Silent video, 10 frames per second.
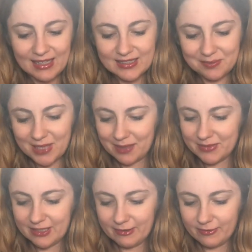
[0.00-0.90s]

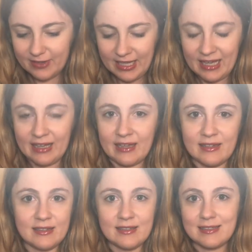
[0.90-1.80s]
Sometimes if
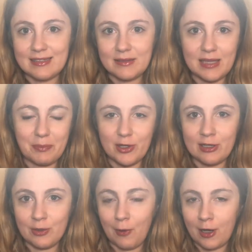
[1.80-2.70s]
they get put
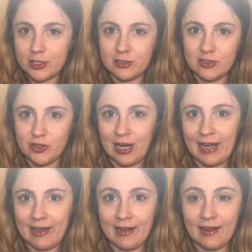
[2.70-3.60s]
in the washer and
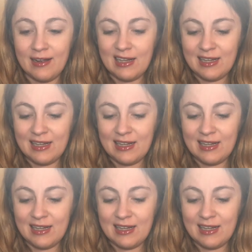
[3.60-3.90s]
dryer,